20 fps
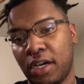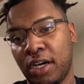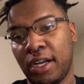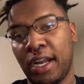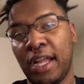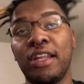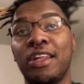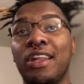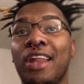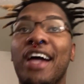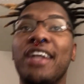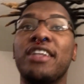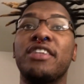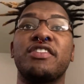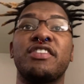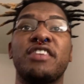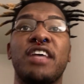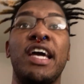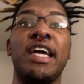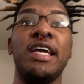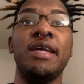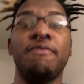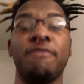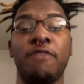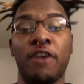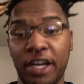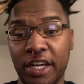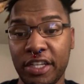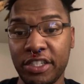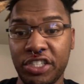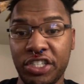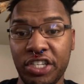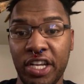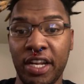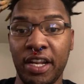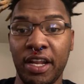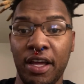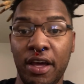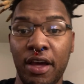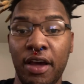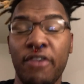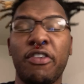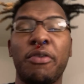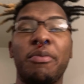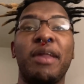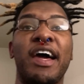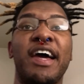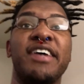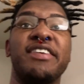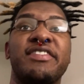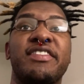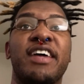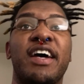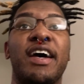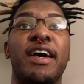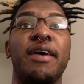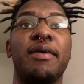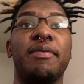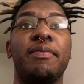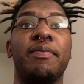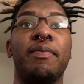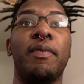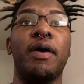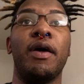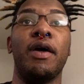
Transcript: Cause that look like the same fucking shit from last time.